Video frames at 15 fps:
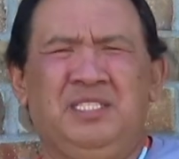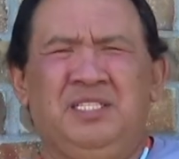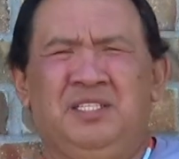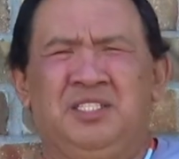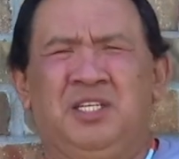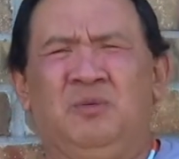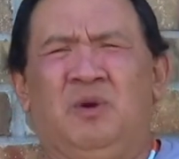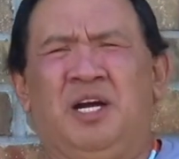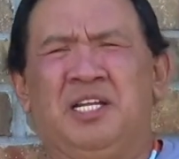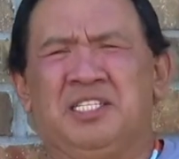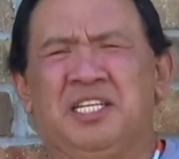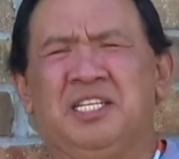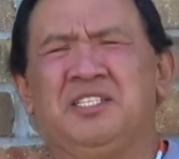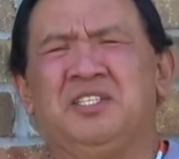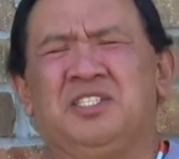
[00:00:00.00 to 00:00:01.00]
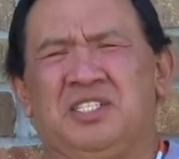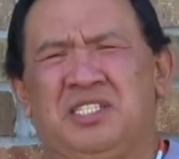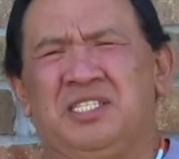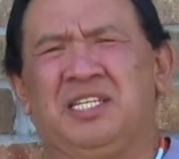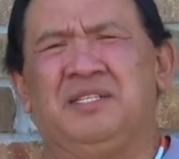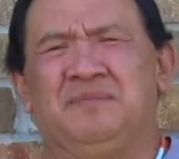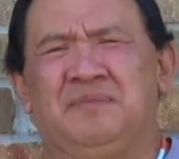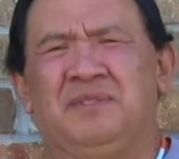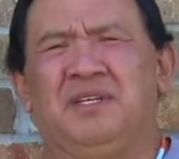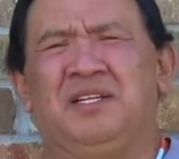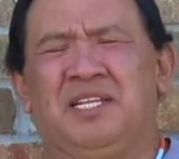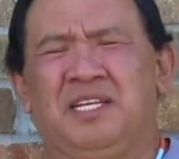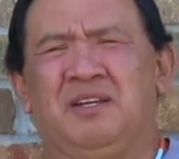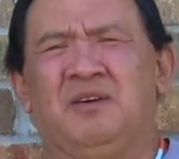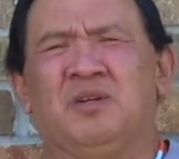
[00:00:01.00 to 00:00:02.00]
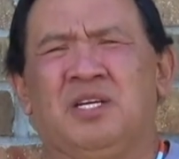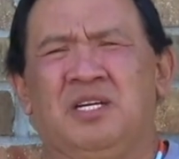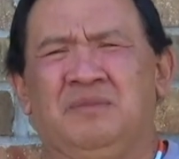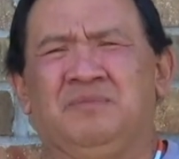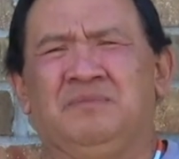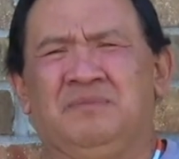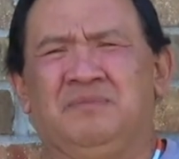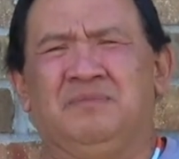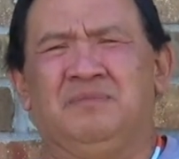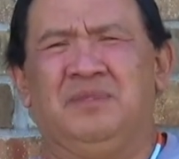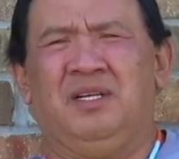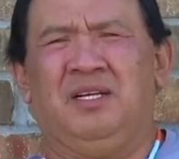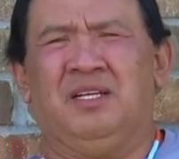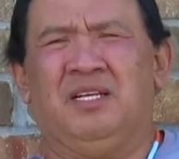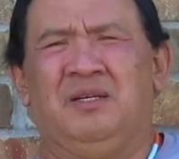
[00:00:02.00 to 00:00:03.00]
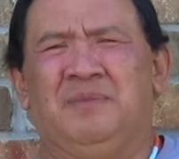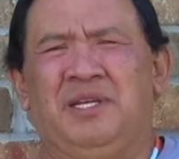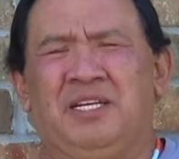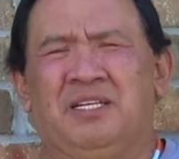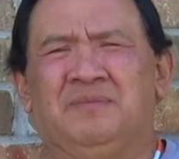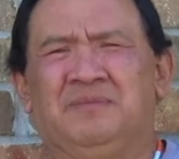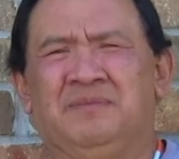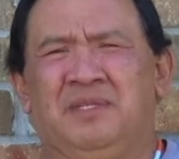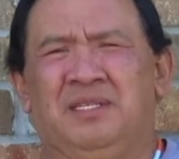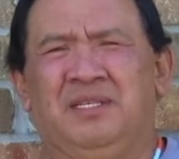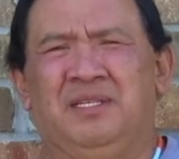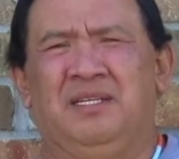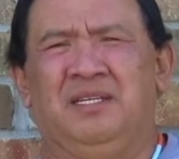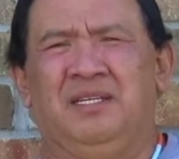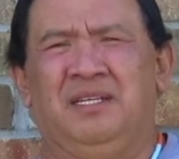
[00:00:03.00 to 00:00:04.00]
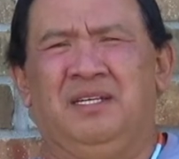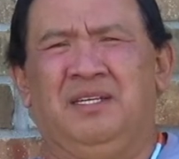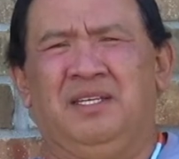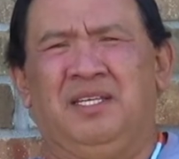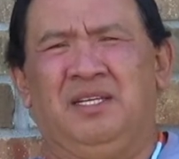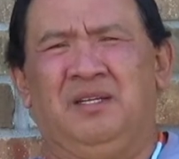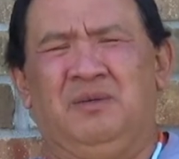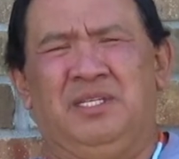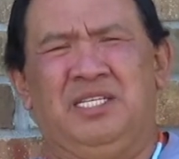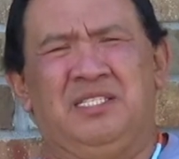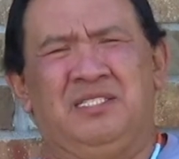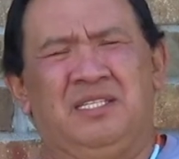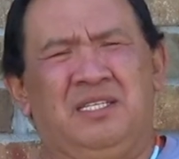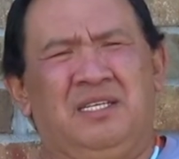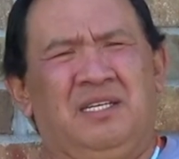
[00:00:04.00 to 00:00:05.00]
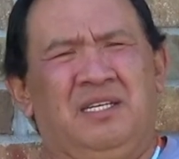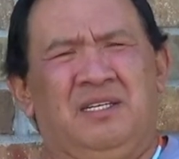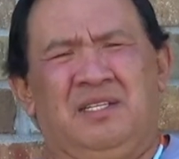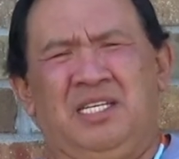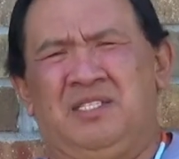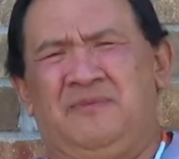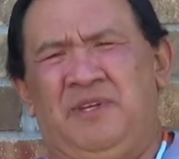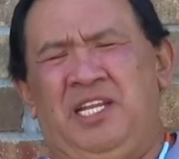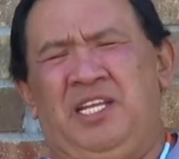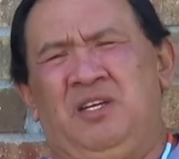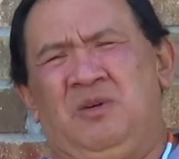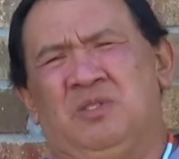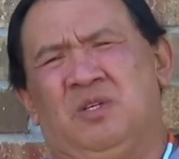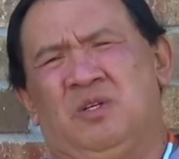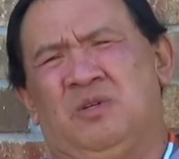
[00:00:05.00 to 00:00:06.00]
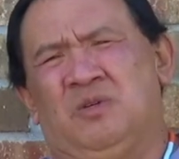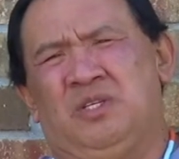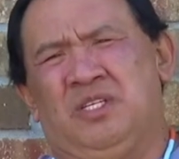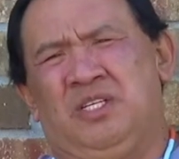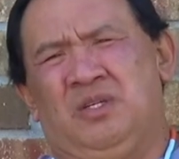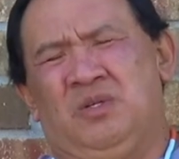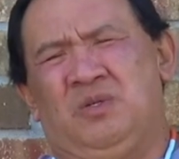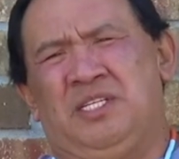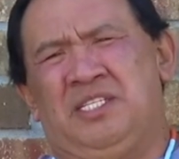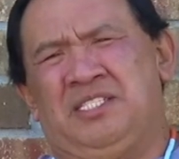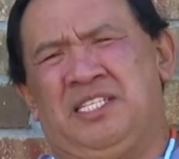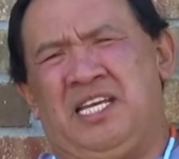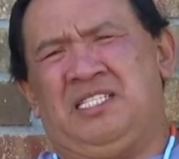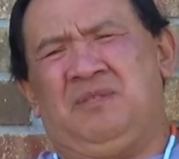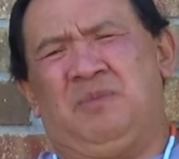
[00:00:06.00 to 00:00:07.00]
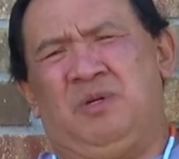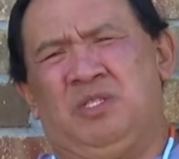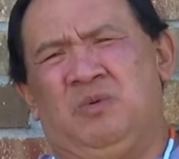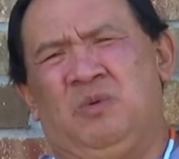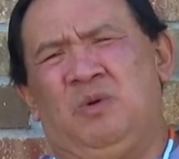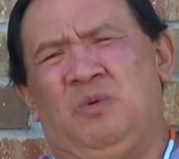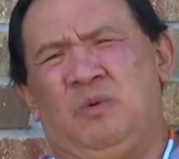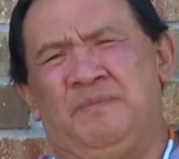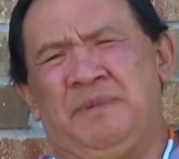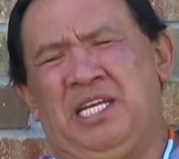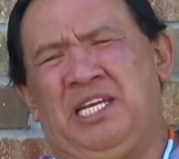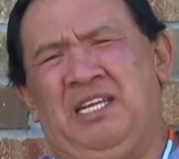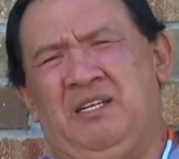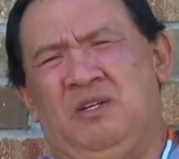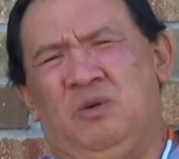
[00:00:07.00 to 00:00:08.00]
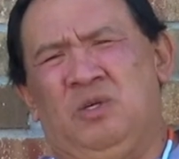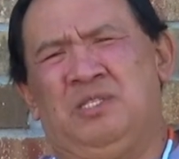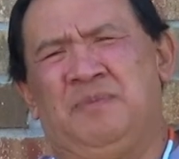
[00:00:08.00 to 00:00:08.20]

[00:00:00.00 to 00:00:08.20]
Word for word: she watched it, and she said, I think I'll come, I'll come here. You know, these these videos are, you know, these testimonies, we're making a noise